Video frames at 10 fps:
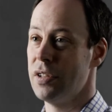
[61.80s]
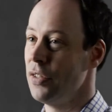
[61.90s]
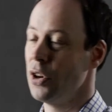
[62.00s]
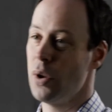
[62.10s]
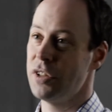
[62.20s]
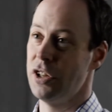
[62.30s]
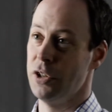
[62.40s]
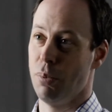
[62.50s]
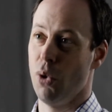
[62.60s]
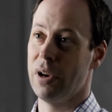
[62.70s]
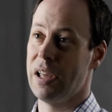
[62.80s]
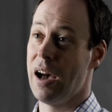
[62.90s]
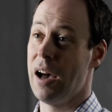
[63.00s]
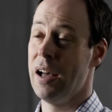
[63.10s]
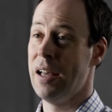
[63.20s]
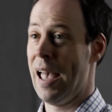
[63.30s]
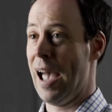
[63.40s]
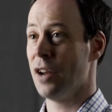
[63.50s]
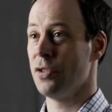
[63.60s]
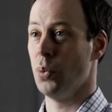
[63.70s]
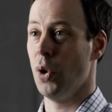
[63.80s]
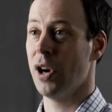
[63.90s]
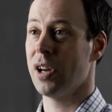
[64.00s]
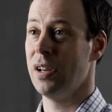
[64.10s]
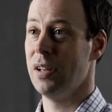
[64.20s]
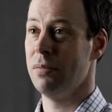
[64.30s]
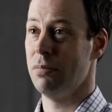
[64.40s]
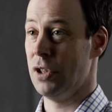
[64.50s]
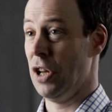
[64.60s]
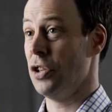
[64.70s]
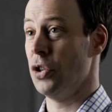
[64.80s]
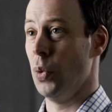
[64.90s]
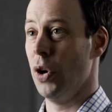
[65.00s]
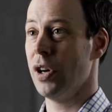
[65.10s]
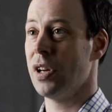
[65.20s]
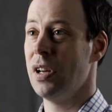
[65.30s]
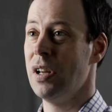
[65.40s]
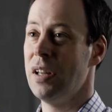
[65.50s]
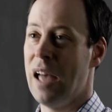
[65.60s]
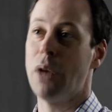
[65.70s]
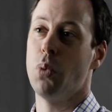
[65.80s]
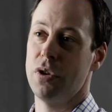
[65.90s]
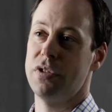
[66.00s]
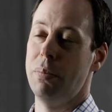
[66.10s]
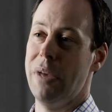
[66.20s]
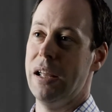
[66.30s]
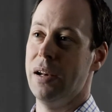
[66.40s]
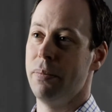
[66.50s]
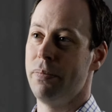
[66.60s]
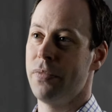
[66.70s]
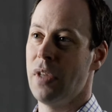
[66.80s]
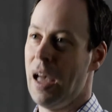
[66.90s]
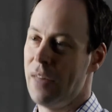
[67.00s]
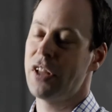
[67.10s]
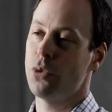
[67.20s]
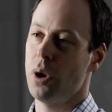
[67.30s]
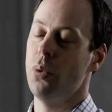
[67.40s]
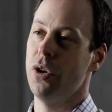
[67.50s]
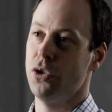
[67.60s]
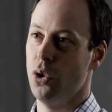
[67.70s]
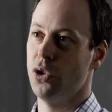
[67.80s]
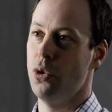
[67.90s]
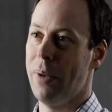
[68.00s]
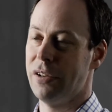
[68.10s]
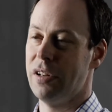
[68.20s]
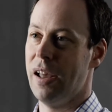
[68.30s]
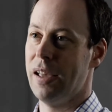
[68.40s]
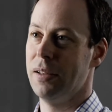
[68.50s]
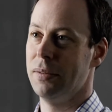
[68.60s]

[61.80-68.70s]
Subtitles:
and the questions broadly are, how does it work? Does it work? And what does it mean? And that's what I want to talk to you about today.